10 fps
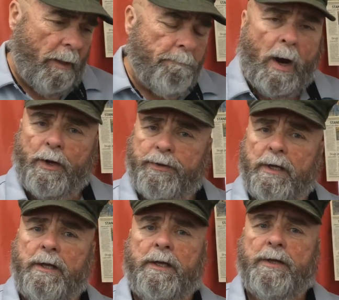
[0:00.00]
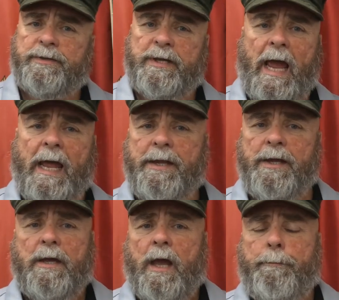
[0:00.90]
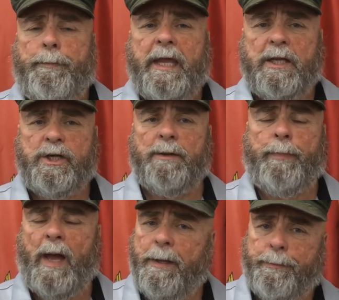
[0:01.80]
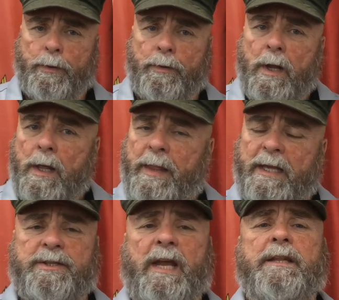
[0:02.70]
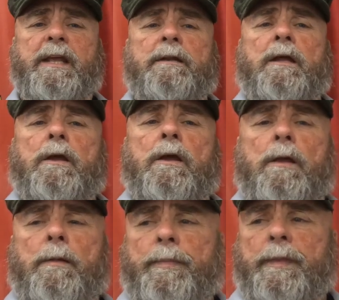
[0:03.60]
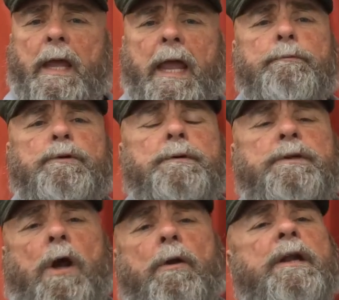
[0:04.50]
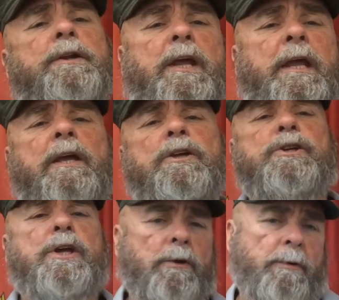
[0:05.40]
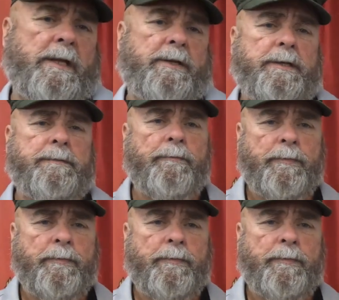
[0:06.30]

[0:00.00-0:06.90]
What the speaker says: Martha signed a pension paper that said that he was returning to his unit.